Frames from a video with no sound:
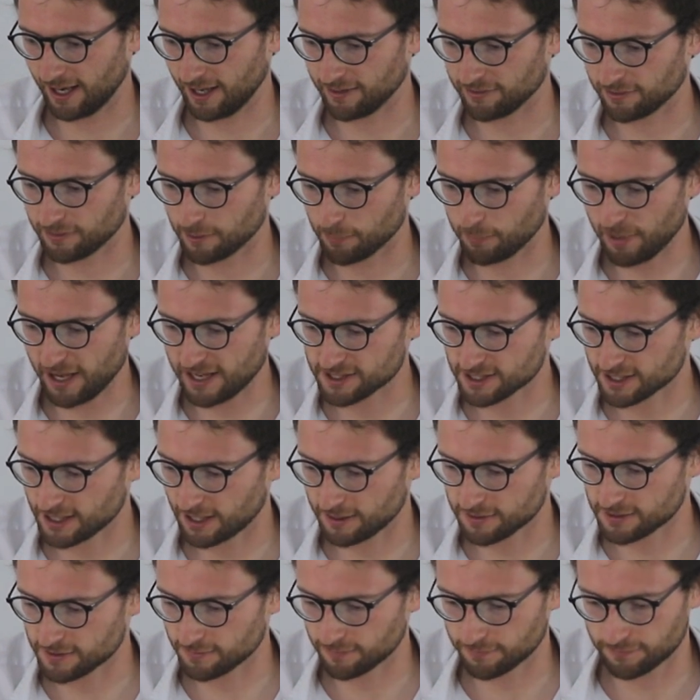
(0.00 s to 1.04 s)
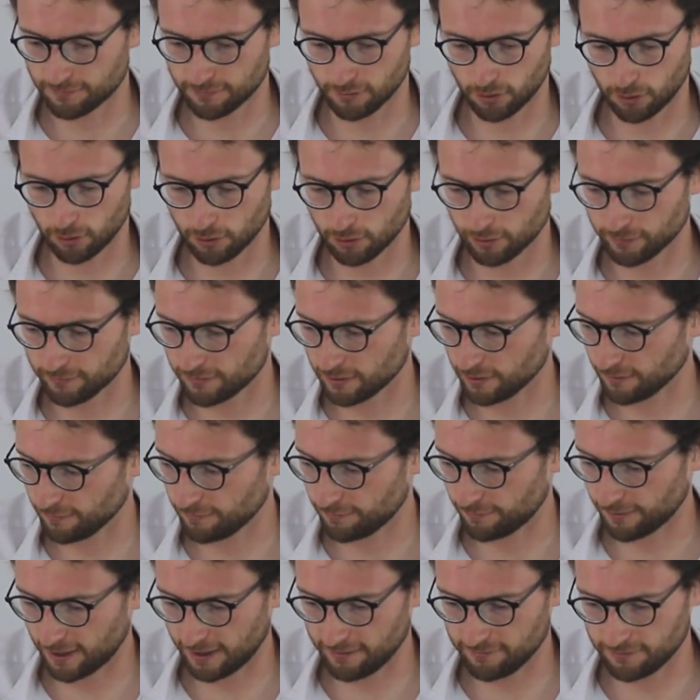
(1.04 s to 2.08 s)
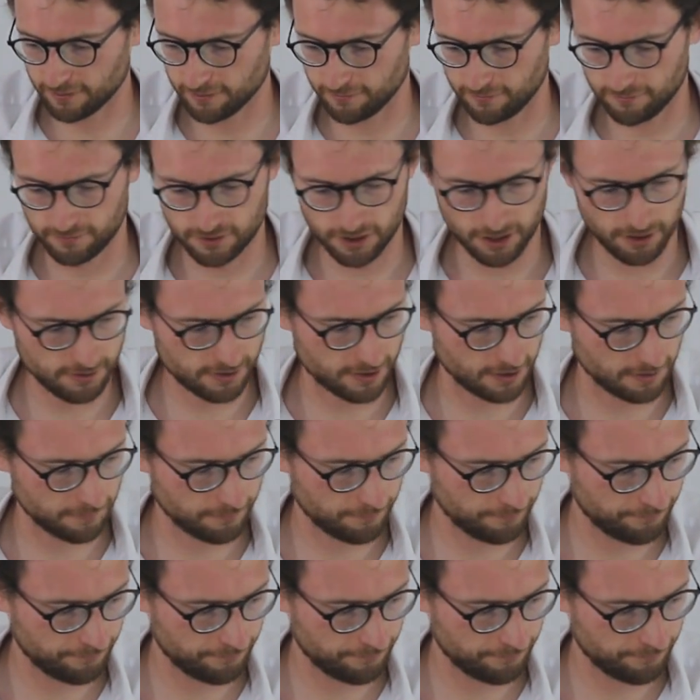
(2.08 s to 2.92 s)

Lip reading: the best out of all of the 5 that we've chosen.